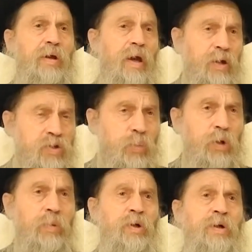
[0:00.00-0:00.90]
and it's
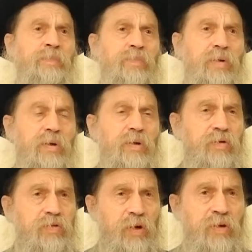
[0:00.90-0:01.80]
warmer.
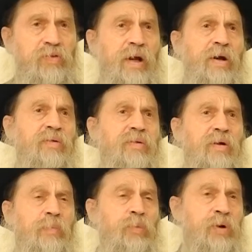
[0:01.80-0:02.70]
The sun is out.
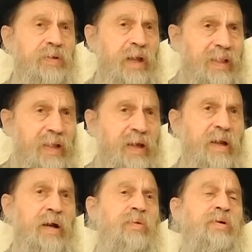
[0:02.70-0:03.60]
There are more daylight
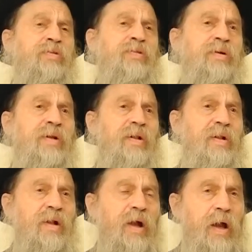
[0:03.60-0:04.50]
hours,
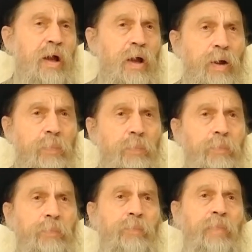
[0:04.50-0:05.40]

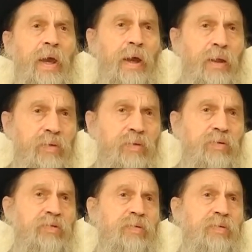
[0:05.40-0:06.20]
and